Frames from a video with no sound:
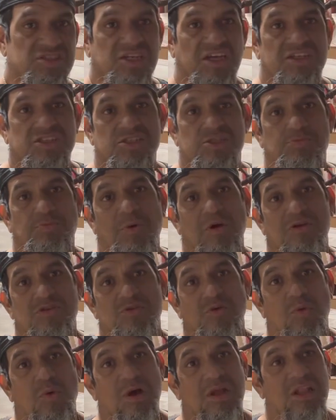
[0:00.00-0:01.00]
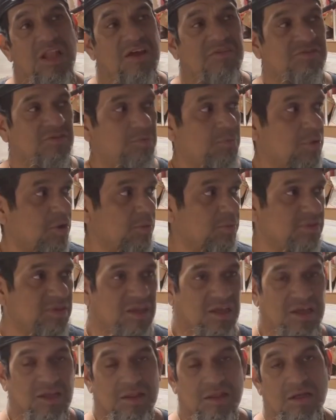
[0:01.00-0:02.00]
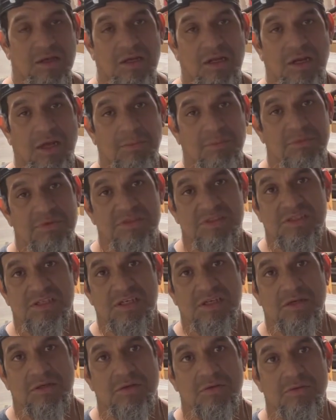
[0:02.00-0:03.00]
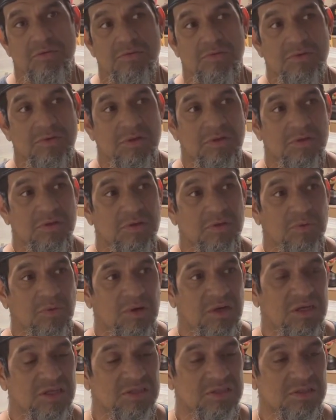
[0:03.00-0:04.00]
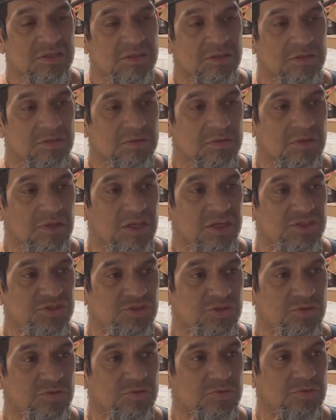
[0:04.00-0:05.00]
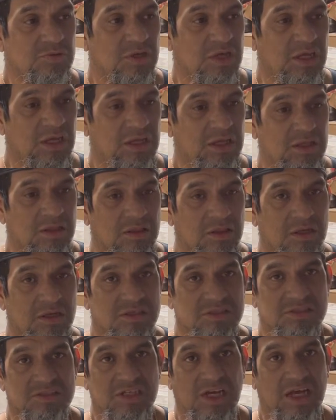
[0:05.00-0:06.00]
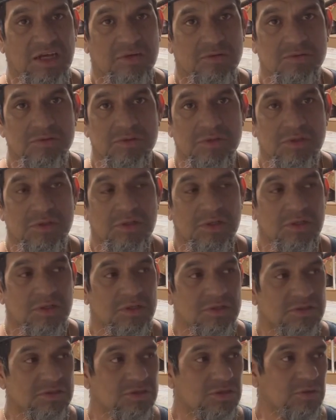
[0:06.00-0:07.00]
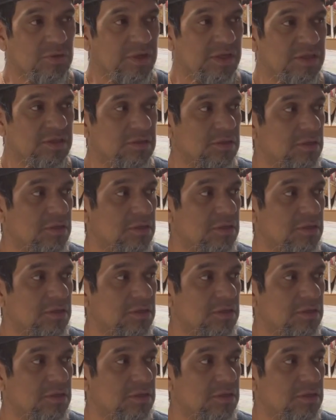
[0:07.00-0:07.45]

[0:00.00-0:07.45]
Texas Parks and Wildlife Department. They can look it up and see who it was and issue a lost title to it.